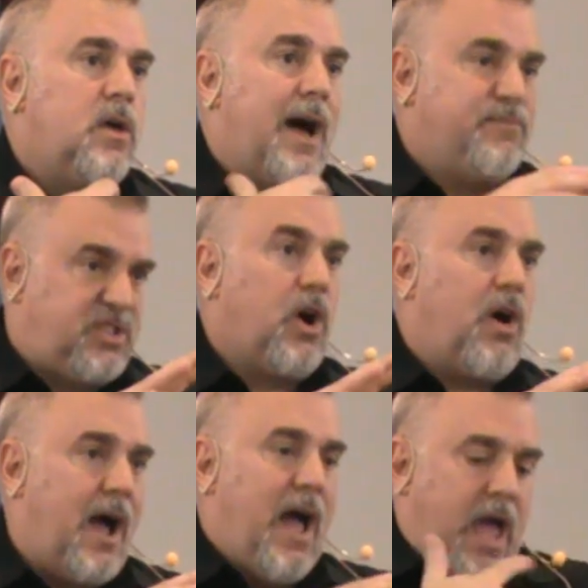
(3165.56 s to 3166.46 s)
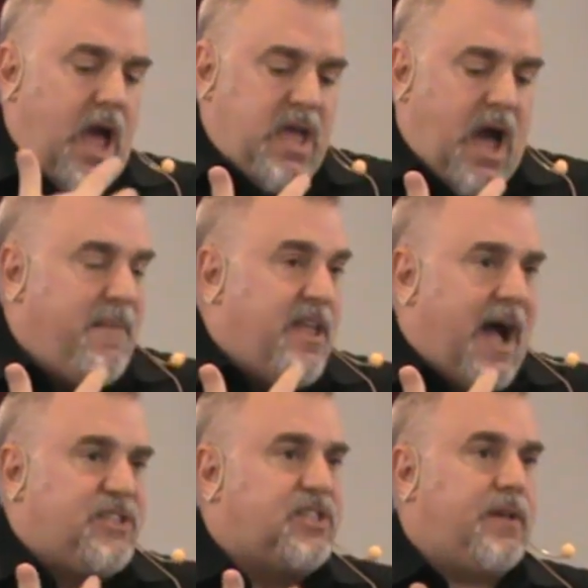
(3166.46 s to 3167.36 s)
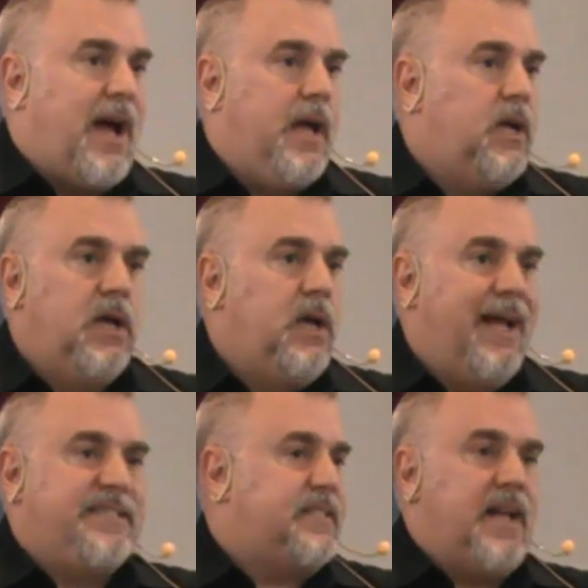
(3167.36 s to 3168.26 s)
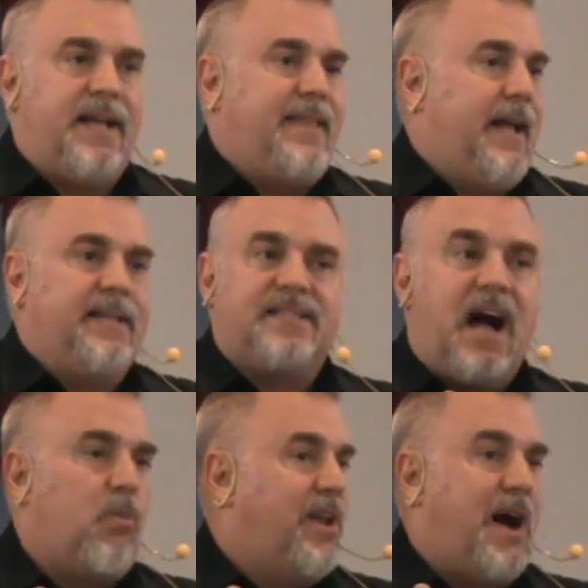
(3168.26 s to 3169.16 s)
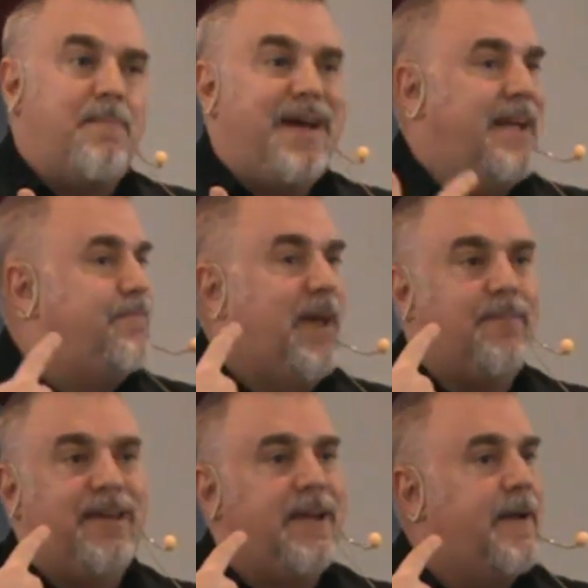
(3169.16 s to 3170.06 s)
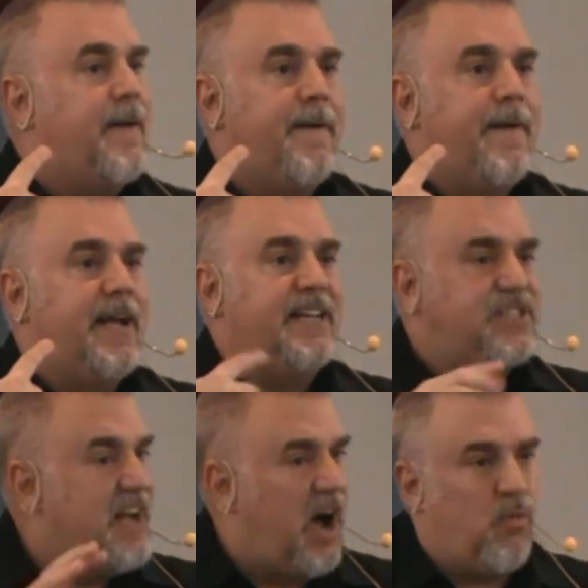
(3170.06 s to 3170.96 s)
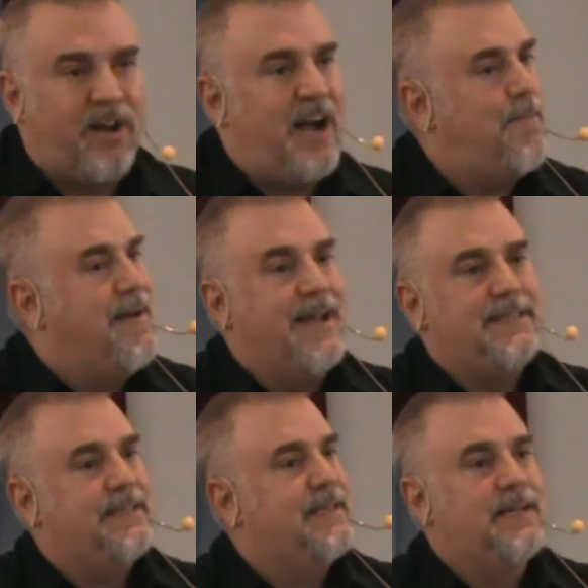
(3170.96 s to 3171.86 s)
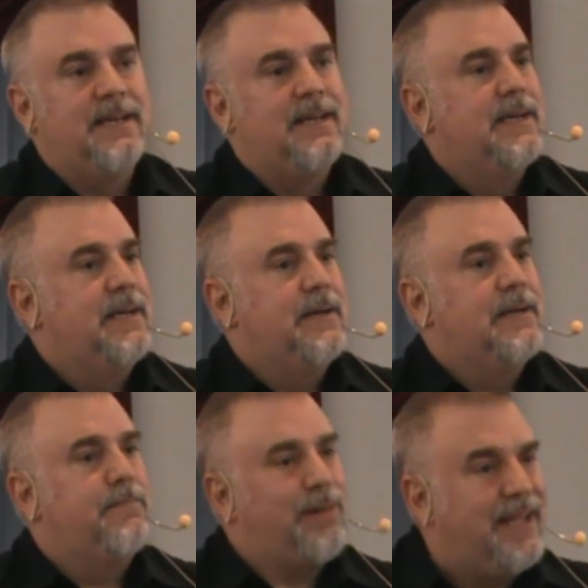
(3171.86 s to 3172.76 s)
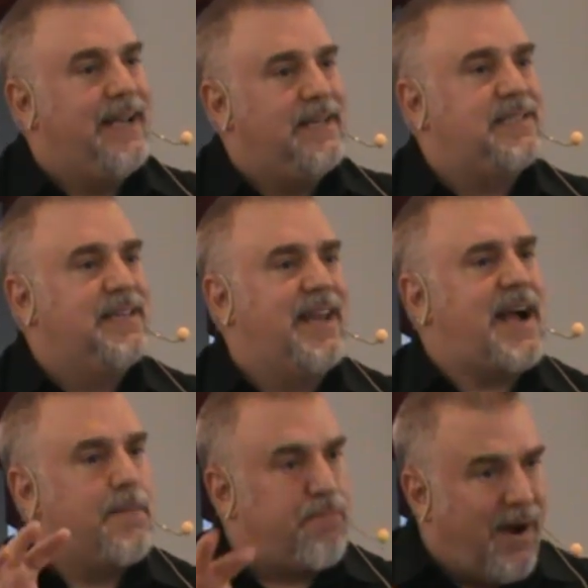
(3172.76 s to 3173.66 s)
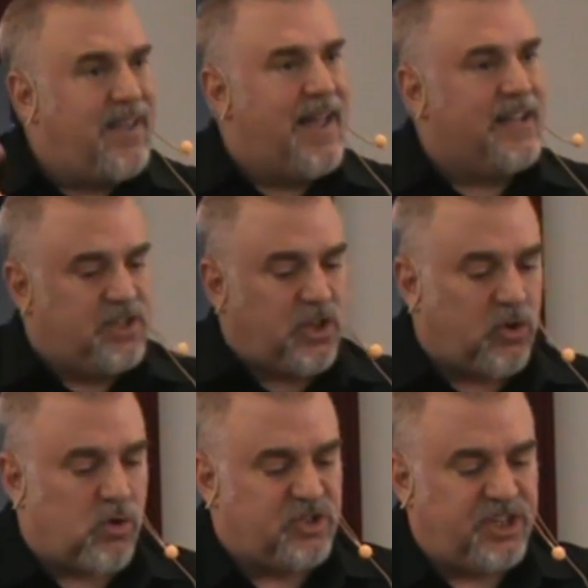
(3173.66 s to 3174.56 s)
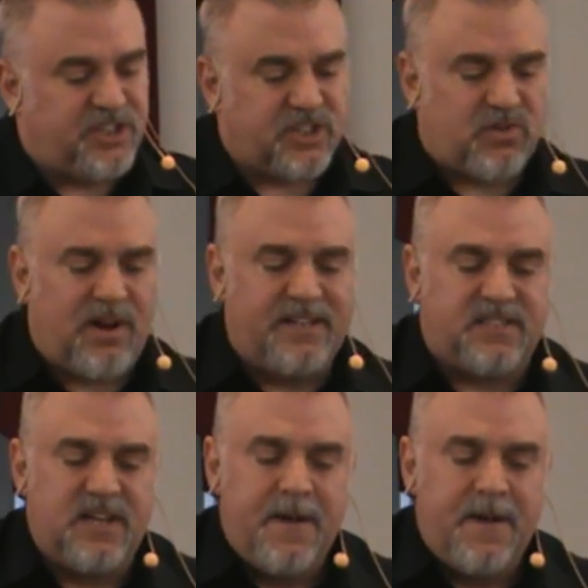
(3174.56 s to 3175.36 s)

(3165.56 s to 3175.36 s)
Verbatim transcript: I'm sorry. I, I, I mean, I just, I, it's, it's not what I meant, baby. It's not what I meant. Please. And I can bring that to the Lord Jesus Christ.